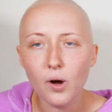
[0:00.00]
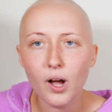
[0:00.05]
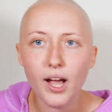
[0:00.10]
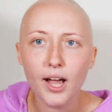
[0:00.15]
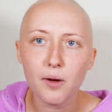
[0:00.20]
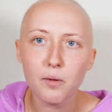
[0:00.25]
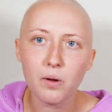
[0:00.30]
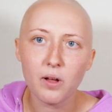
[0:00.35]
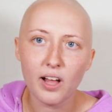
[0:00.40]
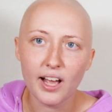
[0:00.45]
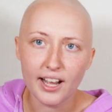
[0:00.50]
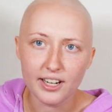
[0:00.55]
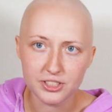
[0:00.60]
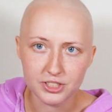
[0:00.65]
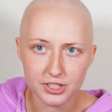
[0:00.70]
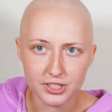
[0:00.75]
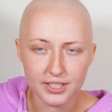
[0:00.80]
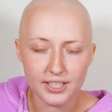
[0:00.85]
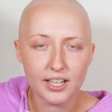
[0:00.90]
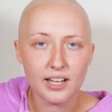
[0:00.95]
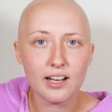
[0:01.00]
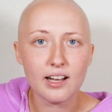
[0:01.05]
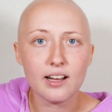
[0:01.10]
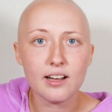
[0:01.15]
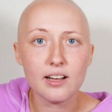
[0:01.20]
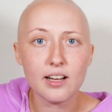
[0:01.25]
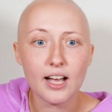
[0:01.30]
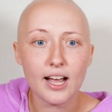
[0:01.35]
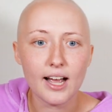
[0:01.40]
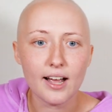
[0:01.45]
I will actually
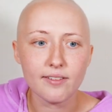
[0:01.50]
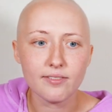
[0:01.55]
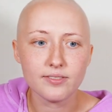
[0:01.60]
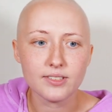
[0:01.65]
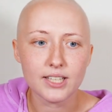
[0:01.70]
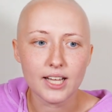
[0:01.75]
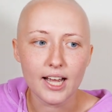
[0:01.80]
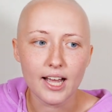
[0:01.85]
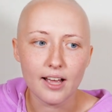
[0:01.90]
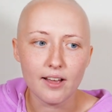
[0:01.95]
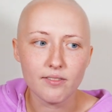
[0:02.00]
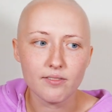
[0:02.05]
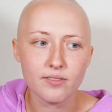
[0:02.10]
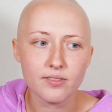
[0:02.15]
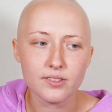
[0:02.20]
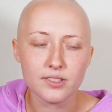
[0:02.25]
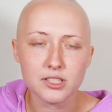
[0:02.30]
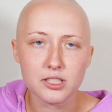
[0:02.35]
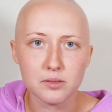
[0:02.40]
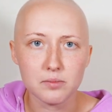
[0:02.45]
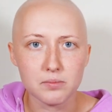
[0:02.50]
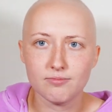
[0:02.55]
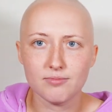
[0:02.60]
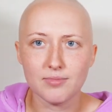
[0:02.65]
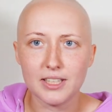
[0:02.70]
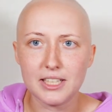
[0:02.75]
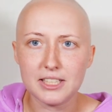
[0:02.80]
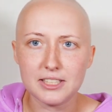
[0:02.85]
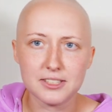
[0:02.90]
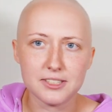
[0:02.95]
have to have some
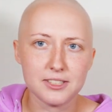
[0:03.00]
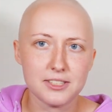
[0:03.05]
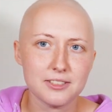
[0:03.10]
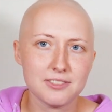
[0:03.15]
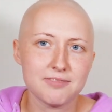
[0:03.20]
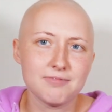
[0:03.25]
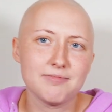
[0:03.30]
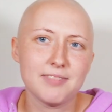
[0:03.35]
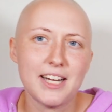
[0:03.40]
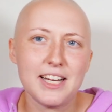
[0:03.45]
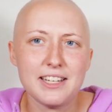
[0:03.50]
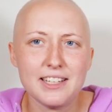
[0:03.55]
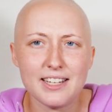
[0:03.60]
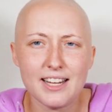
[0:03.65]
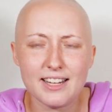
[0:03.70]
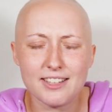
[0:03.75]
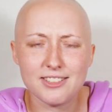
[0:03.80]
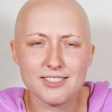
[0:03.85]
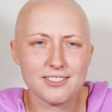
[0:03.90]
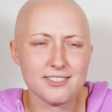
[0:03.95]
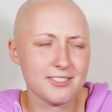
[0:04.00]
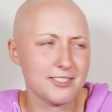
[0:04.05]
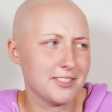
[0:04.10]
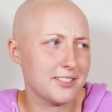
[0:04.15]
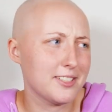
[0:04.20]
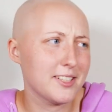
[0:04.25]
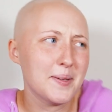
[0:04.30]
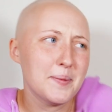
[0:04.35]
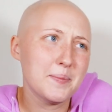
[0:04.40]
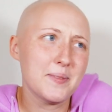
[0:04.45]
laser radiation or
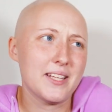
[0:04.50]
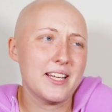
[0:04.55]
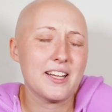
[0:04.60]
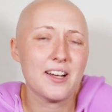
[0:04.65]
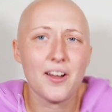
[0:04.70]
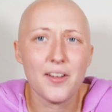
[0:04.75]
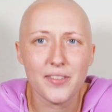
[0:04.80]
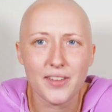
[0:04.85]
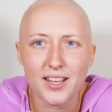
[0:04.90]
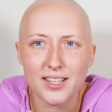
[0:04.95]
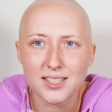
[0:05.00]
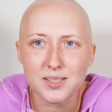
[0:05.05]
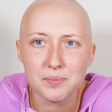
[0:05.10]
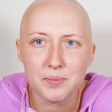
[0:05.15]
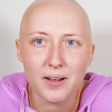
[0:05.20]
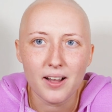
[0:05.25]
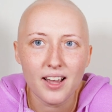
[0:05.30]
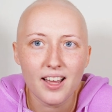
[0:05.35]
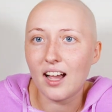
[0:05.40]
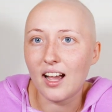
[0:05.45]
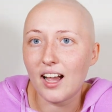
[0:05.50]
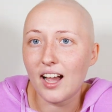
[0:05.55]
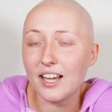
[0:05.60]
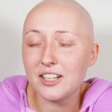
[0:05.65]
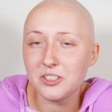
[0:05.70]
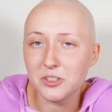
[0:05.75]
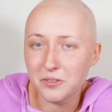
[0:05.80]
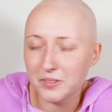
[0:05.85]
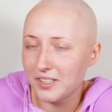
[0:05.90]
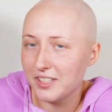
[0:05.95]
something on that spot. I
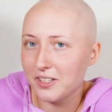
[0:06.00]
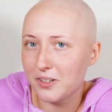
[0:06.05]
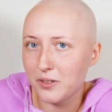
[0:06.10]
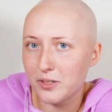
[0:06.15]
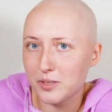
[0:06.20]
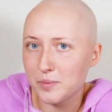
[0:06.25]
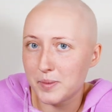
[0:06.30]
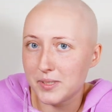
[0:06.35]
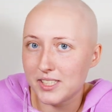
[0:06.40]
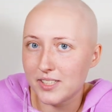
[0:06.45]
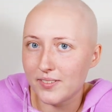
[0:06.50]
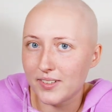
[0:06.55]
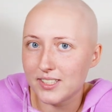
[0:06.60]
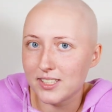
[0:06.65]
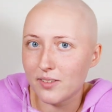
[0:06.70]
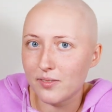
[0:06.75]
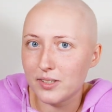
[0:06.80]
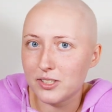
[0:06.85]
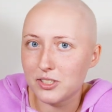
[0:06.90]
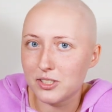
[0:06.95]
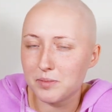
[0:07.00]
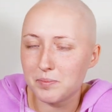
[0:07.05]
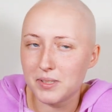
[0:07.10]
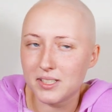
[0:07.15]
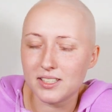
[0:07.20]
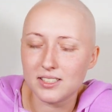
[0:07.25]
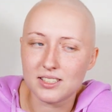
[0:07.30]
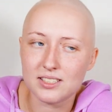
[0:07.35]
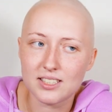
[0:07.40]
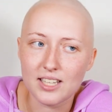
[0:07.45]
don't really know the specifics of it just
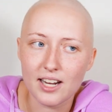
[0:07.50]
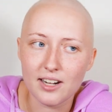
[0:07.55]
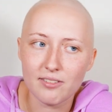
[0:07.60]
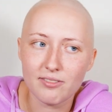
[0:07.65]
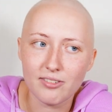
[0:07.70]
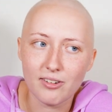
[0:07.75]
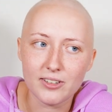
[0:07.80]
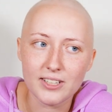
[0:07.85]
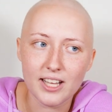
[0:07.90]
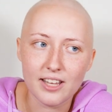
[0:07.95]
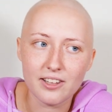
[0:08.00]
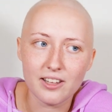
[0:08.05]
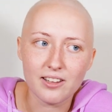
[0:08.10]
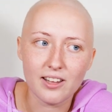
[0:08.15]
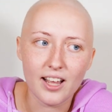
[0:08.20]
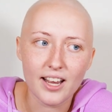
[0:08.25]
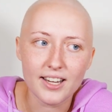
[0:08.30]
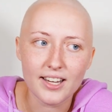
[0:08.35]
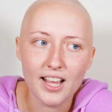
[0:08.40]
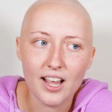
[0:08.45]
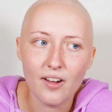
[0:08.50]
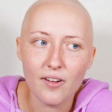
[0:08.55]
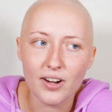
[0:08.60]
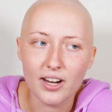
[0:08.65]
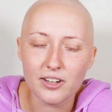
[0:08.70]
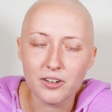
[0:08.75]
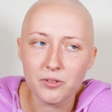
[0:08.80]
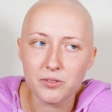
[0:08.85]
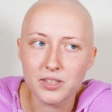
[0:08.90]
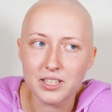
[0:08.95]
because it's kind of far down the line now and
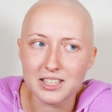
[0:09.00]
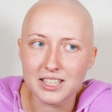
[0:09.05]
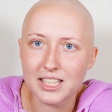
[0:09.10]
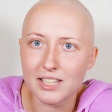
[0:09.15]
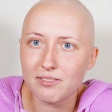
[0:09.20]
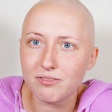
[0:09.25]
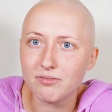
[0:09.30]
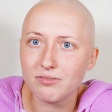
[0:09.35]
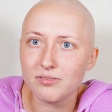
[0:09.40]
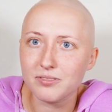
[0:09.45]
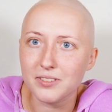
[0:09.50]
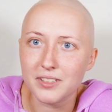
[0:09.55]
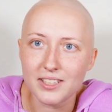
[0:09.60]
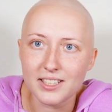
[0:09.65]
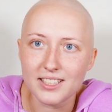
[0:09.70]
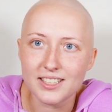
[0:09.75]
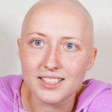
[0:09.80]
I don't think they've really